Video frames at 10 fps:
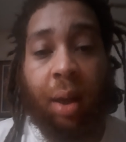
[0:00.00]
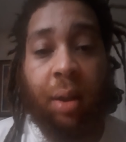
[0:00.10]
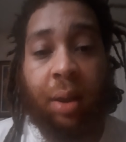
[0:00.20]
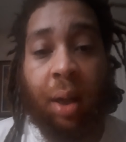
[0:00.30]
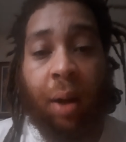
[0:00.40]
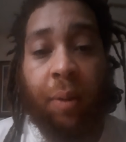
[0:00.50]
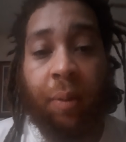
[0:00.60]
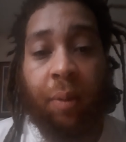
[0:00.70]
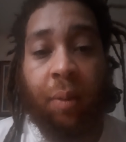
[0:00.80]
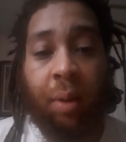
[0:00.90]
So,
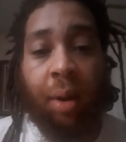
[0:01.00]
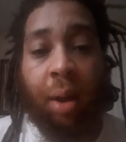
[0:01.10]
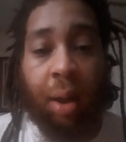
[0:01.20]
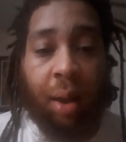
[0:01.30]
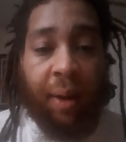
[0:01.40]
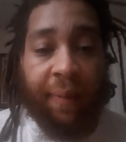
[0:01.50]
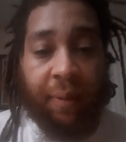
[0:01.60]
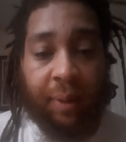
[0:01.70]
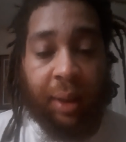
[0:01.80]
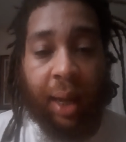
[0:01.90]
if
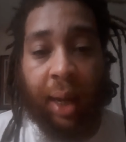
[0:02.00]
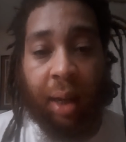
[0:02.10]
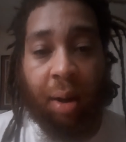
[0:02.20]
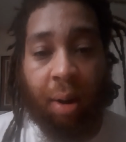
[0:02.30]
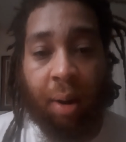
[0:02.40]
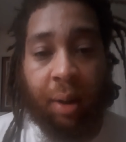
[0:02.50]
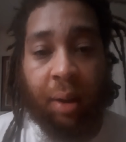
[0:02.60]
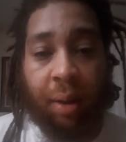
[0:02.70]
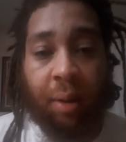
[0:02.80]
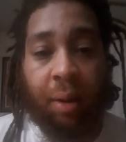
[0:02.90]
you stay in
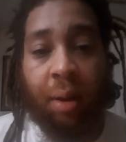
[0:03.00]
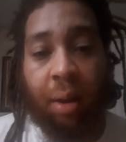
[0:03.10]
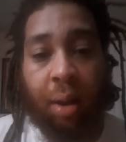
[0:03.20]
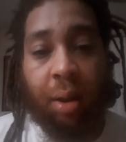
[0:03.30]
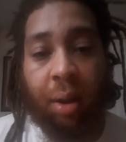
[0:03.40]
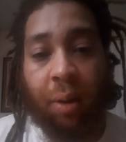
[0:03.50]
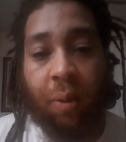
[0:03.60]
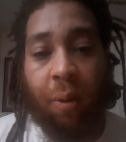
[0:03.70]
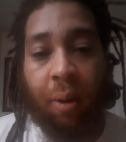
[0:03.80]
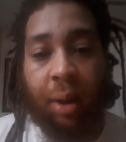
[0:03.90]
honor, the
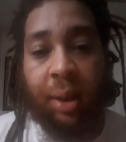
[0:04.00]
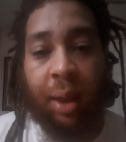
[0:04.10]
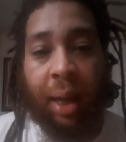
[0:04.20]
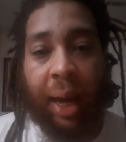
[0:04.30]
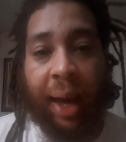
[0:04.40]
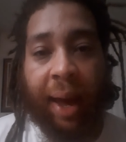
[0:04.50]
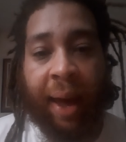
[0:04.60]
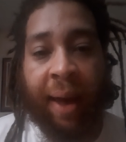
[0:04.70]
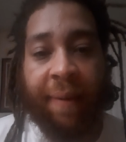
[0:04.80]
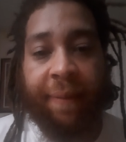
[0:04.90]
courts
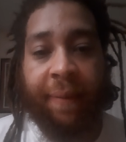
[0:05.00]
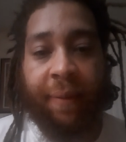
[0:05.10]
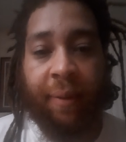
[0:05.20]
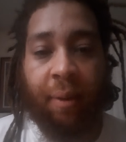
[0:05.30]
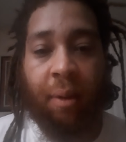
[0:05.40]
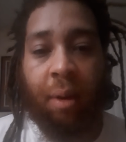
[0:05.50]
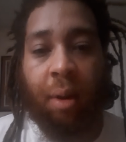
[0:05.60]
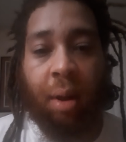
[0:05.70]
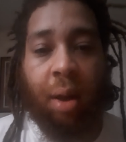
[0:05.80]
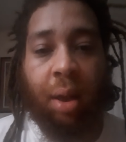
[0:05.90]
have
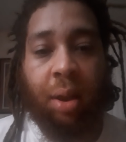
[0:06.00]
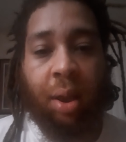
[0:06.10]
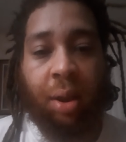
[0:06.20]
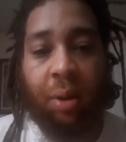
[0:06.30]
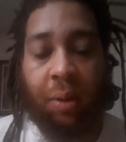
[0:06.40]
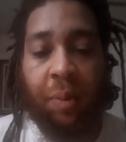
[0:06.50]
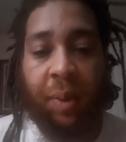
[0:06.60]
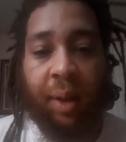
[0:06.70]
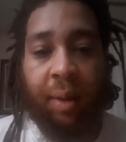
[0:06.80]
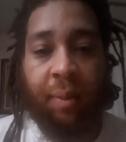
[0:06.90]
to choose
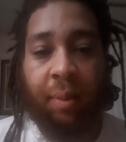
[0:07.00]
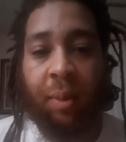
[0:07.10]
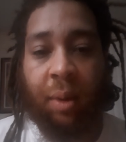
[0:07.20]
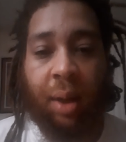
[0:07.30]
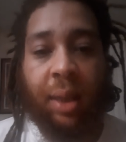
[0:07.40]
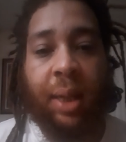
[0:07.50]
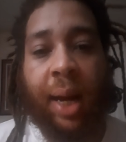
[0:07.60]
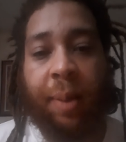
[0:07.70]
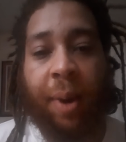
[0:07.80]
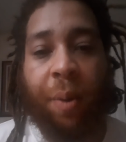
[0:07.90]
me. It's
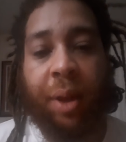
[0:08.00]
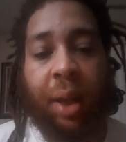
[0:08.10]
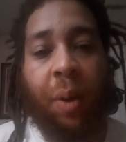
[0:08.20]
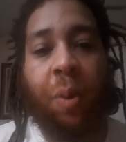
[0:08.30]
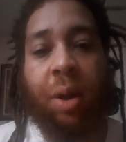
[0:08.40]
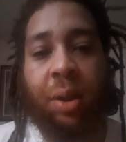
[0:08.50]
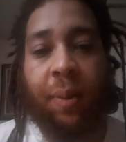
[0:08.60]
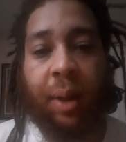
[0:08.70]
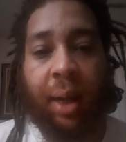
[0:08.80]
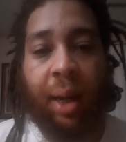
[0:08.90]
not about whether they want to
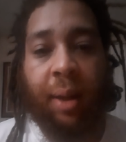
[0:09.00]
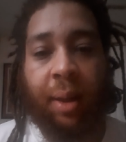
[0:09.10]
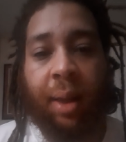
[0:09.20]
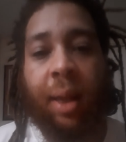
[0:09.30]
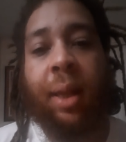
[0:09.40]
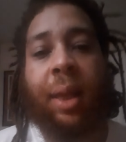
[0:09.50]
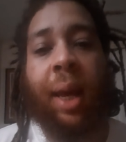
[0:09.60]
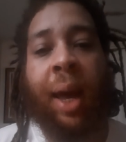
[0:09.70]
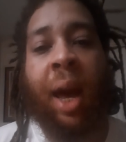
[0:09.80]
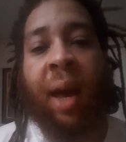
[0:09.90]
or not.
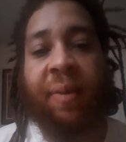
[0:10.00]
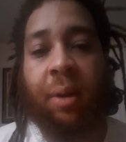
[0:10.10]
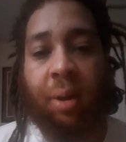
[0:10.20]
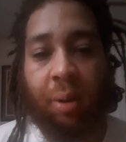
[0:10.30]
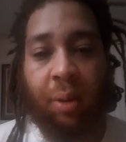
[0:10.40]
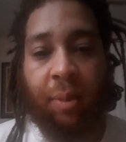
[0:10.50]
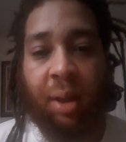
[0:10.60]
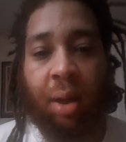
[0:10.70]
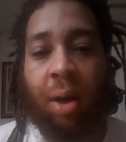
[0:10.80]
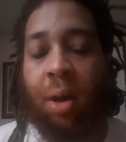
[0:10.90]
They have to choose me.
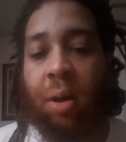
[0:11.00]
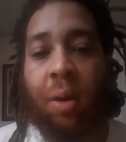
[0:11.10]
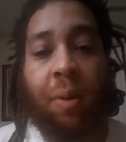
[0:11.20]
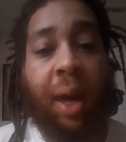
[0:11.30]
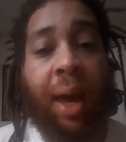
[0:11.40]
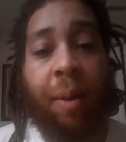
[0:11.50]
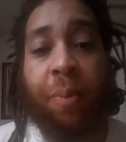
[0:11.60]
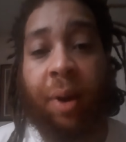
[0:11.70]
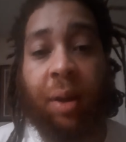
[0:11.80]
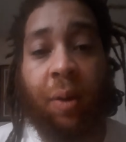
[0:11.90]
You can't
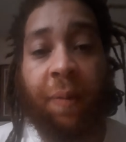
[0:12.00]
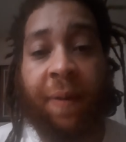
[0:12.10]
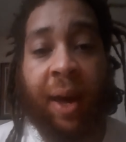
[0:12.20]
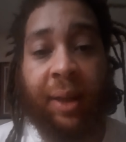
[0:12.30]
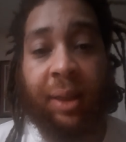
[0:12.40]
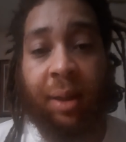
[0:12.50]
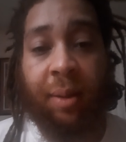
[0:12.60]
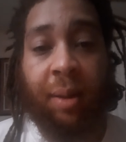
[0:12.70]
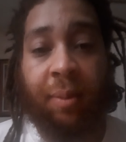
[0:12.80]
bring new facts in.